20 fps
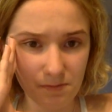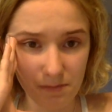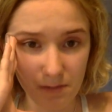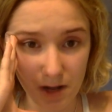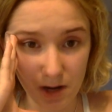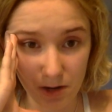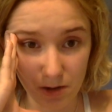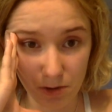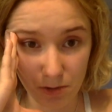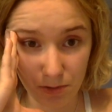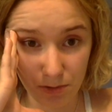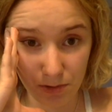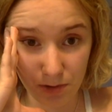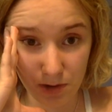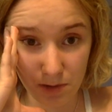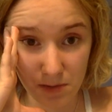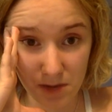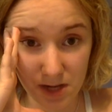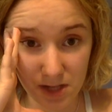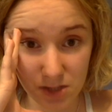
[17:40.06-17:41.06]
I don't know, 30
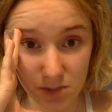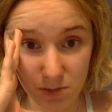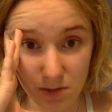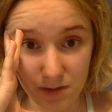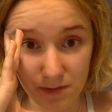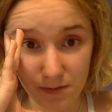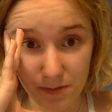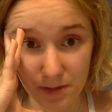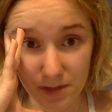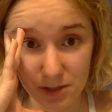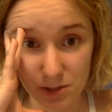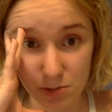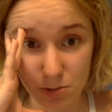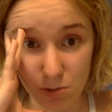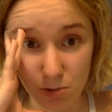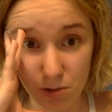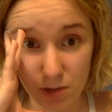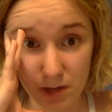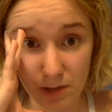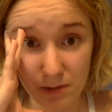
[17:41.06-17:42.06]
minutes away from my
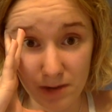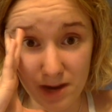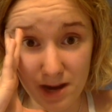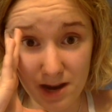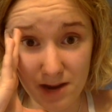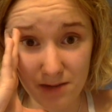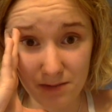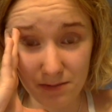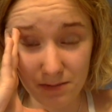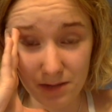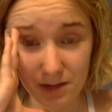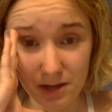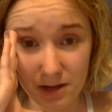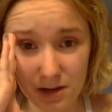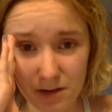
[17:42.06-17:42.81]
school anyway,